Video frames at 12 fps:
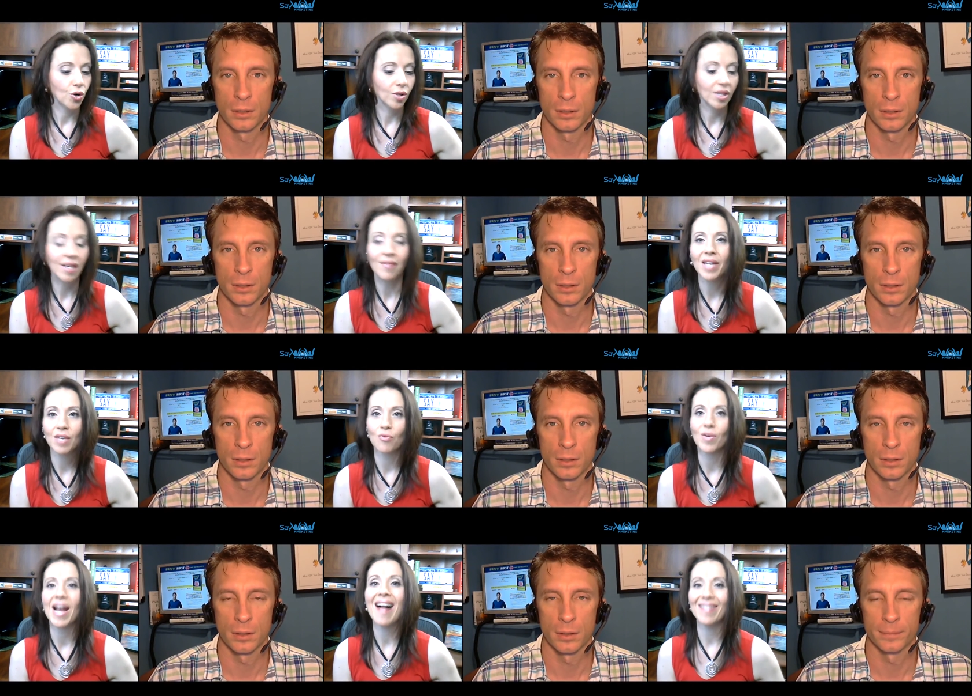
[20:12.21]
Speaker 1: living in
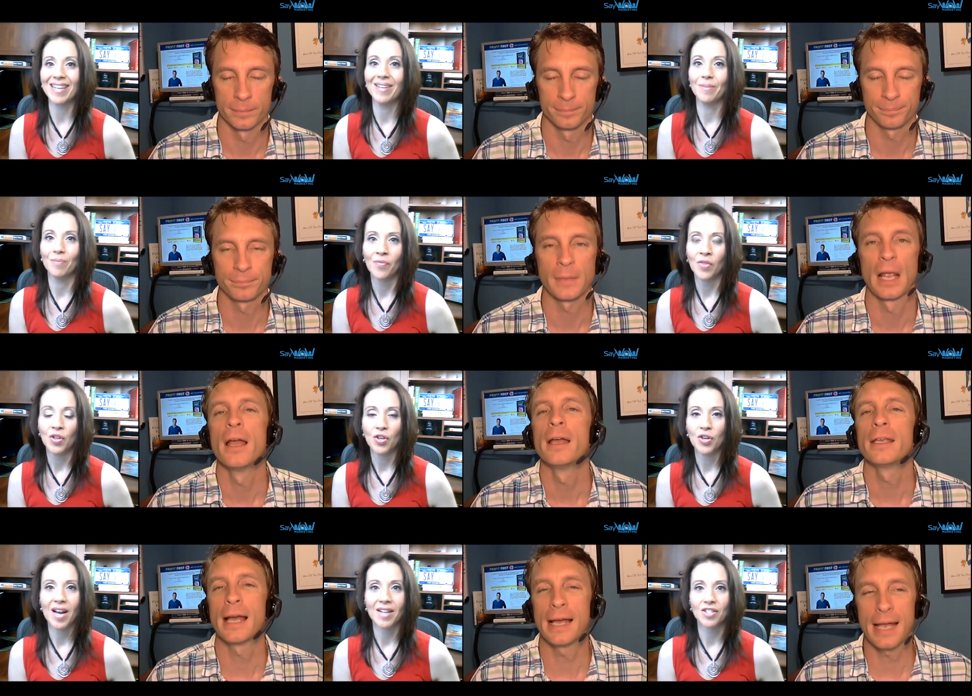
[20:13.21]
reality. You're
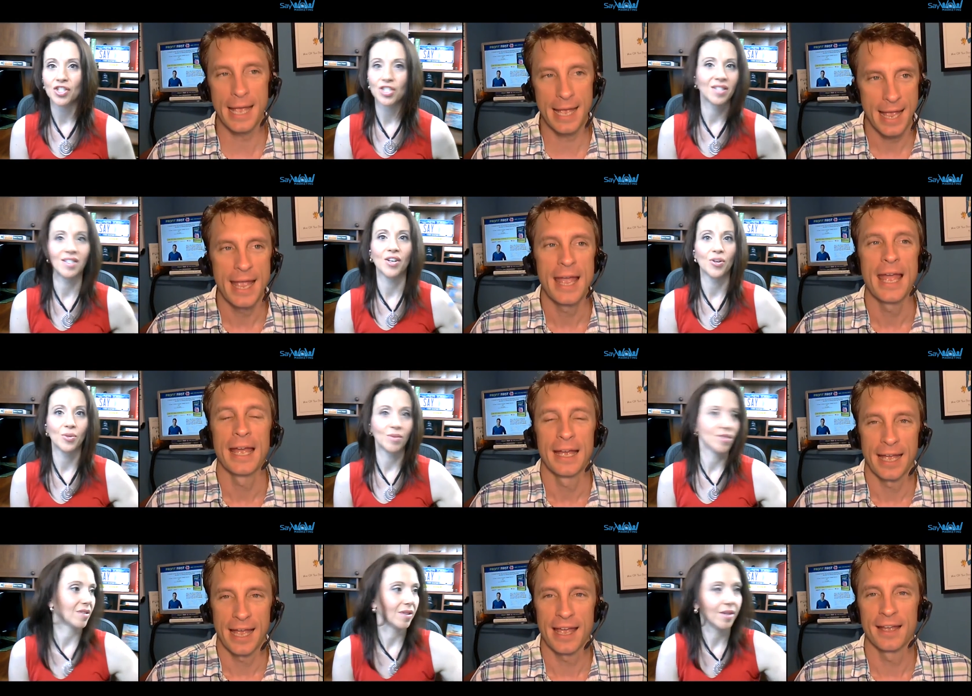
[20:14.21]
not just, you know,
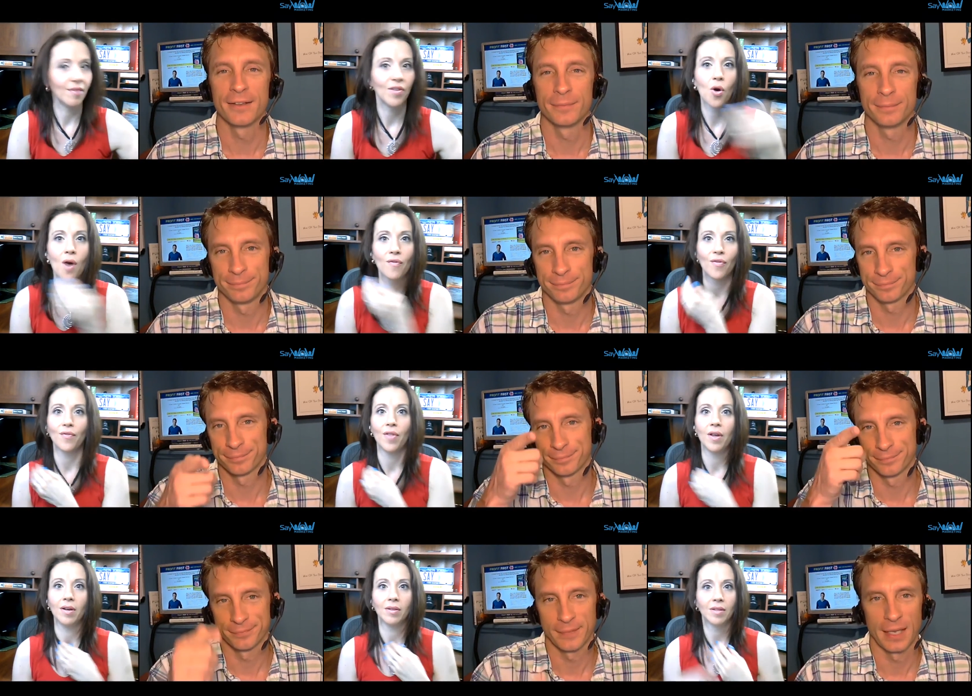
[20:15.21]
just living off of
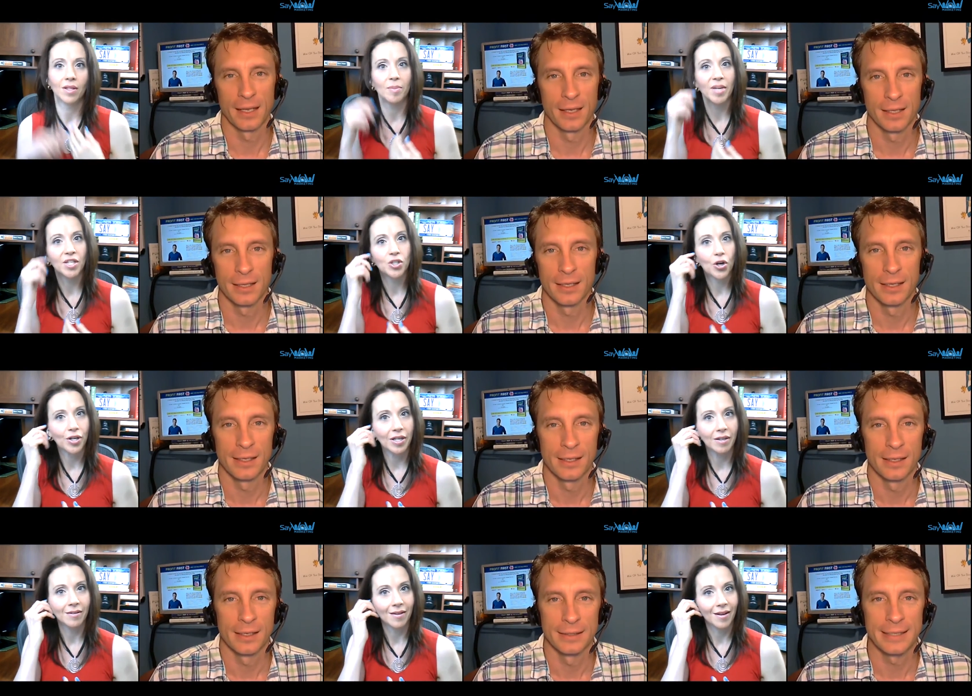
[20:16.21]
the, the big turkey.
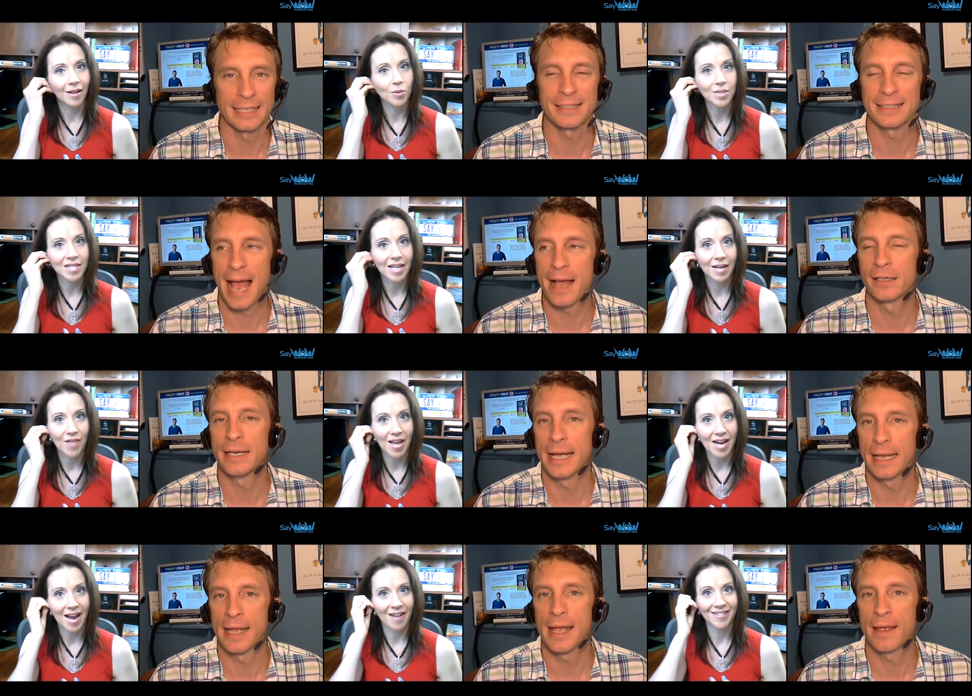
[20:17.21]
I'll always think That's of that.
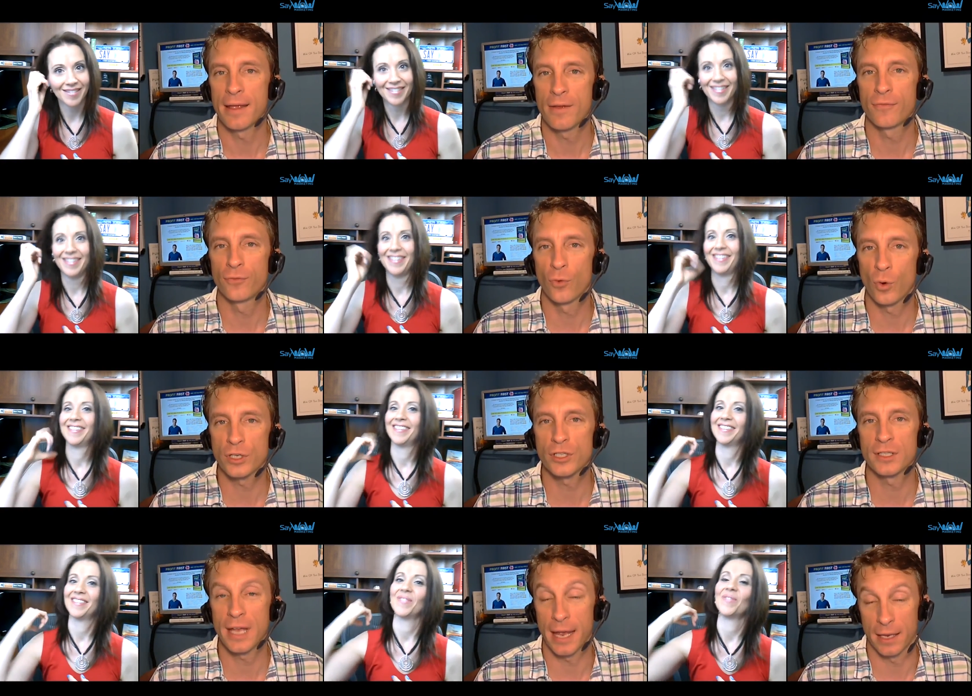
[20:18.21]
Exactly.
Speaker 2: Now. It
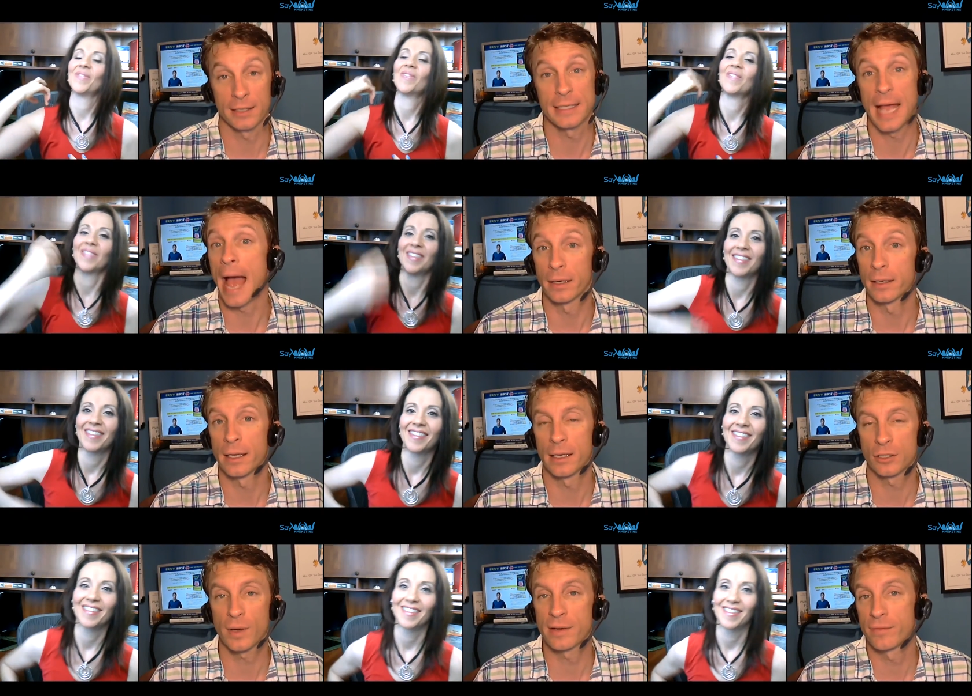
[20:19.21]
forces, yeah,
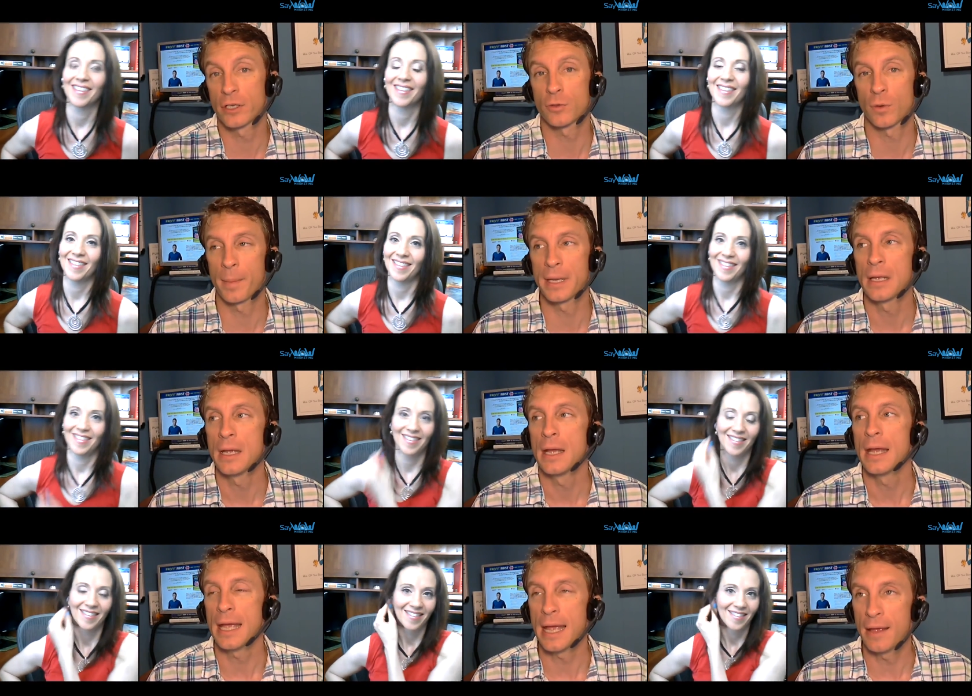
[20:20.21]
exactly. And it's a great visual. I
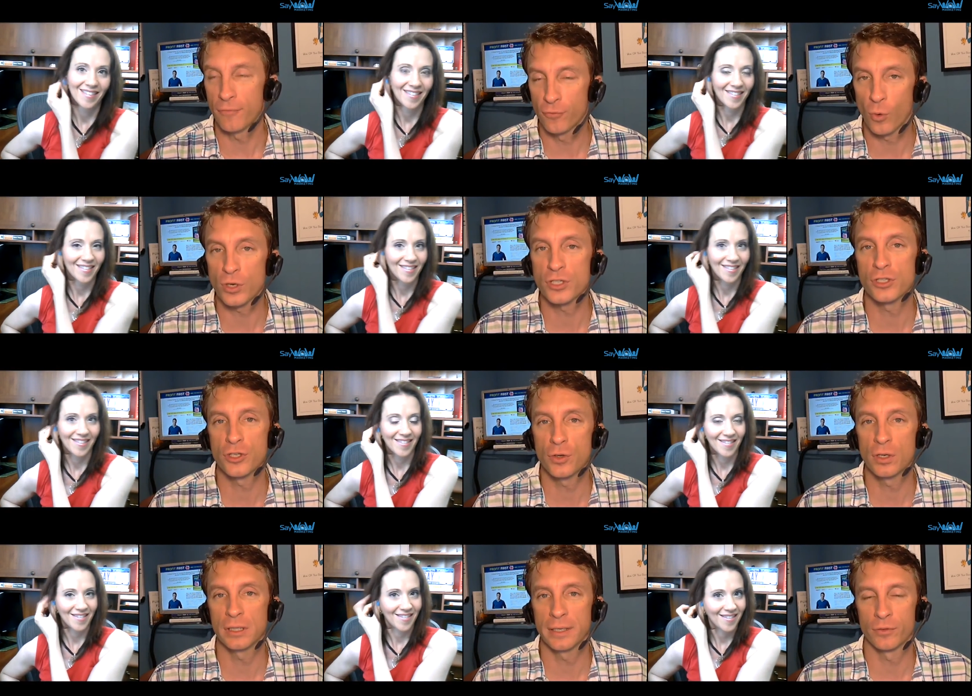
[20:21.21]
mean, it
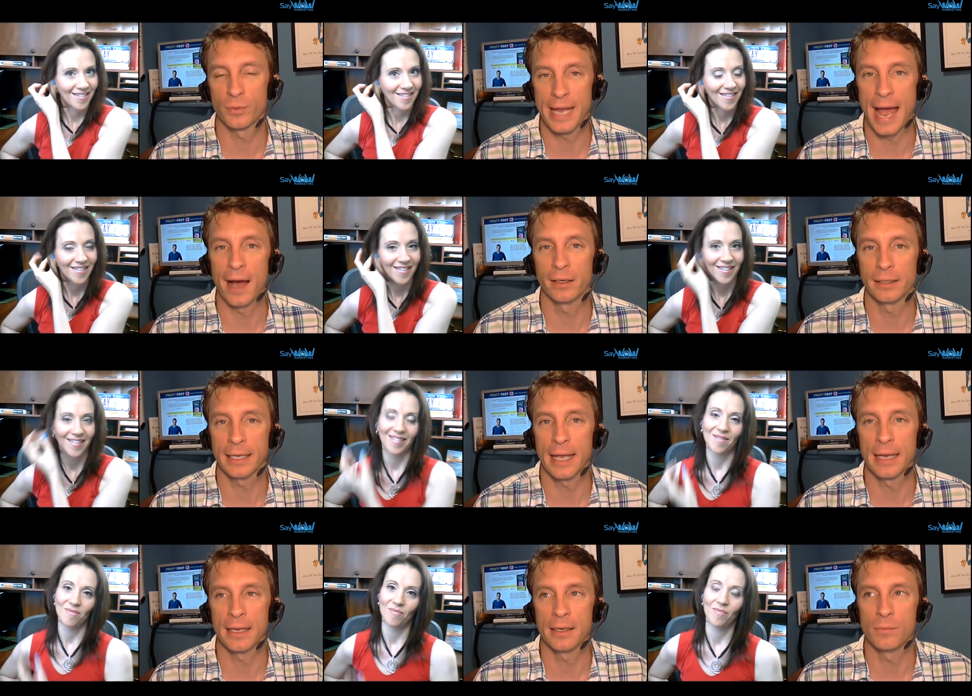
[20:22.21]
forces you to live in
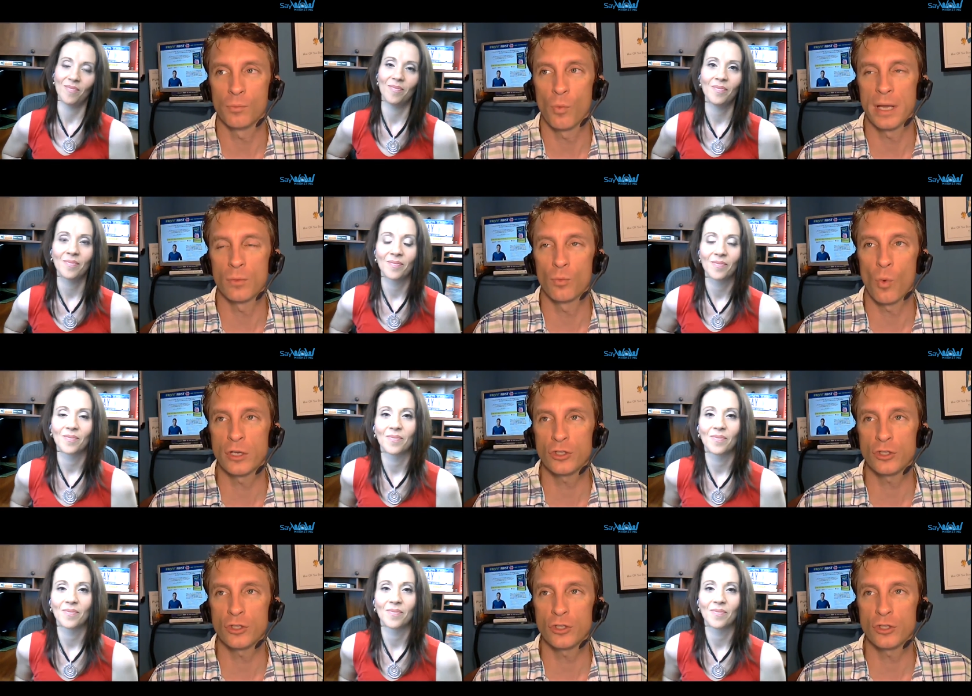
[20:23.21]
reality. Mm-hmm. And when,